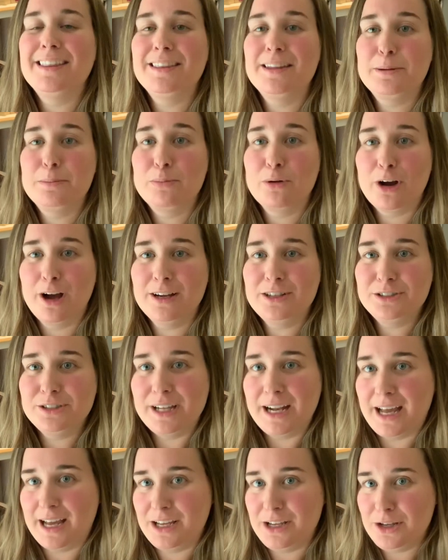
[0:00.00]
the brush
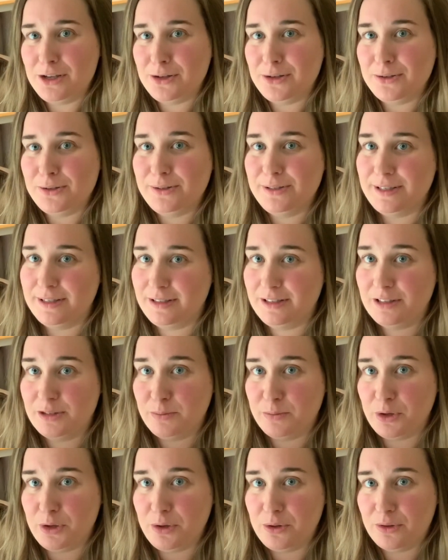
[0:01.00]
that I use is
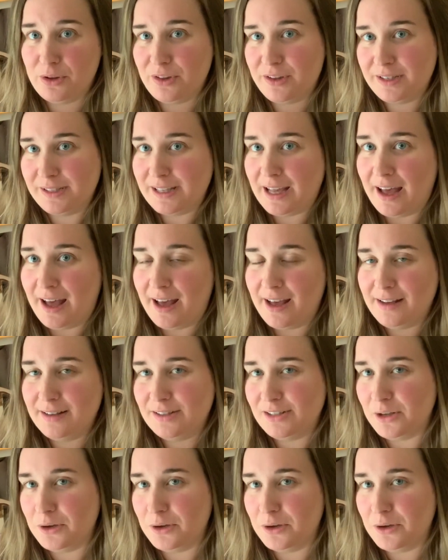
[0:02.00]
smooth on the side,